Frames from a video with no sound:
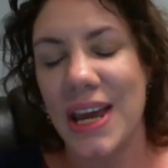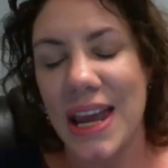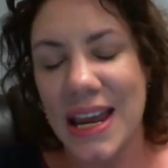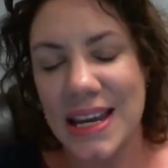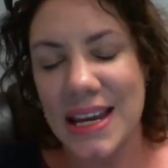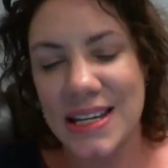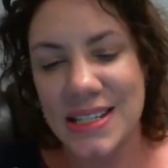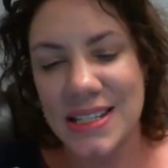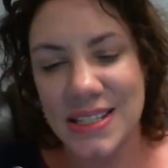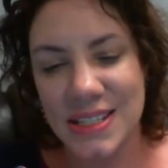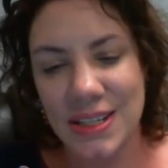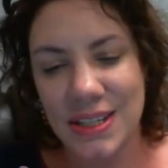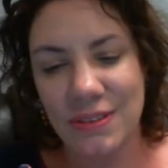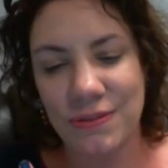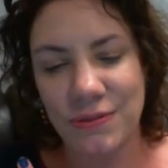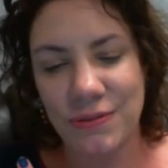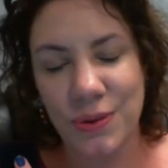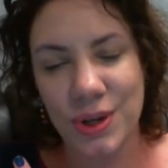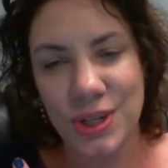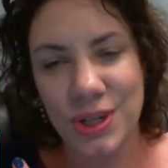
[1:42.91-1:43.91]
is
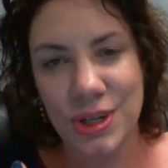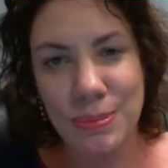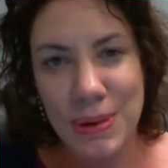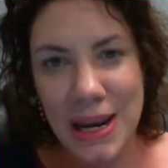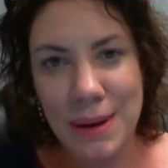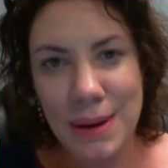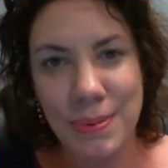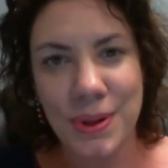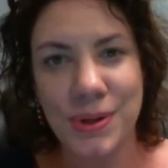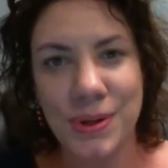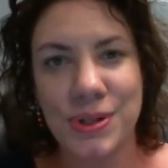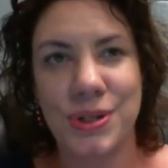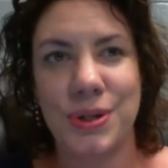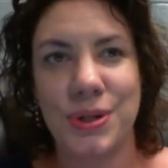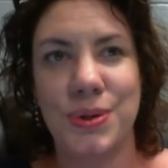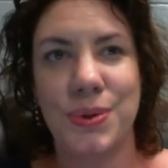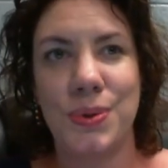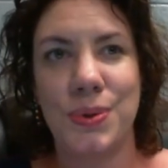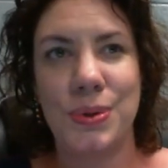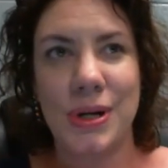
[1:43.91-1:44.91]
for you to be able
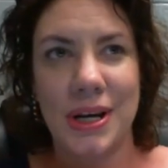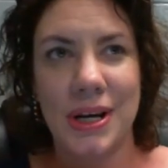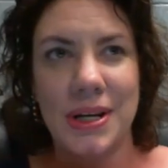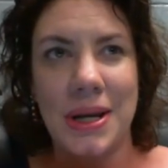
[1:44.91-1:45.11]
to